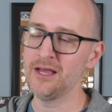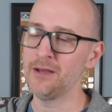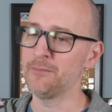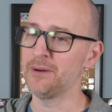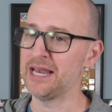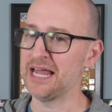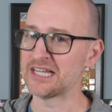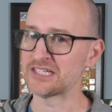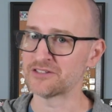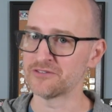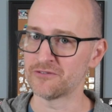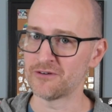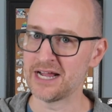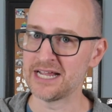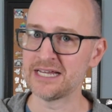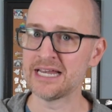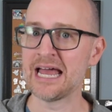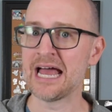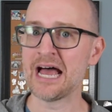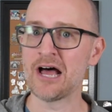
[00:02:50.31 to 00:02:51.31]
But as of
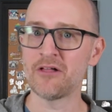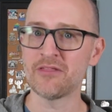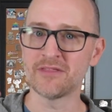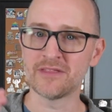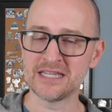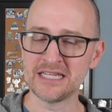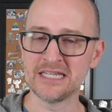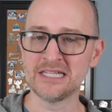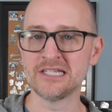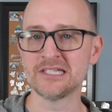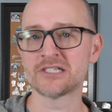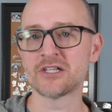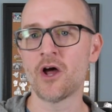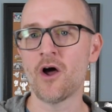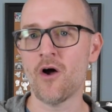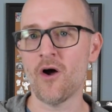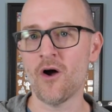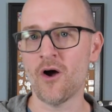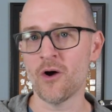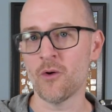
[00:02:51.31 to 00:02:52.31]
right now, these
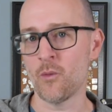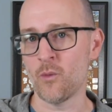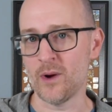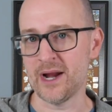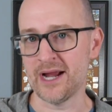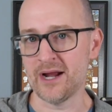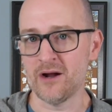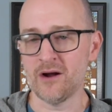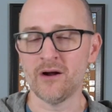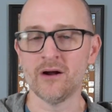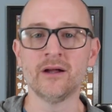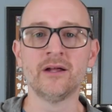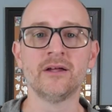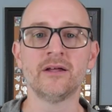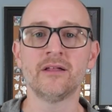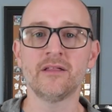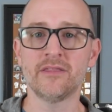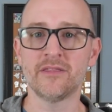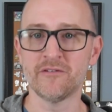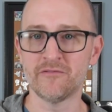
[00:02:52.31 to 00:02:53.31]
are where
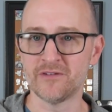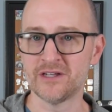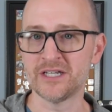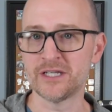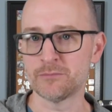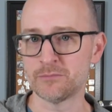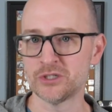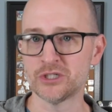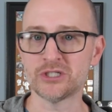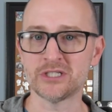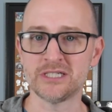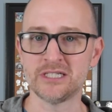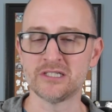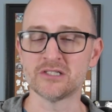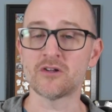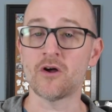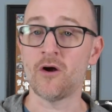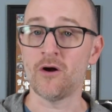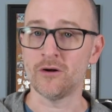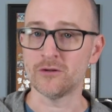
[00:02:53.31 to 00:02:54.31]
the vending
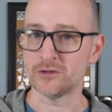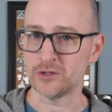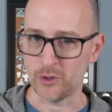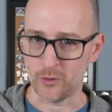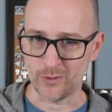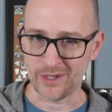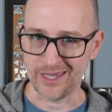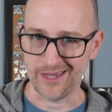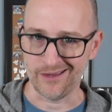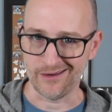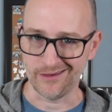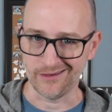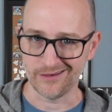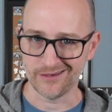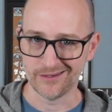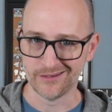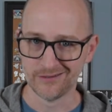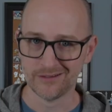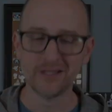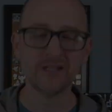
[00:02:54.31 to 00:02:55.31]
machines are located.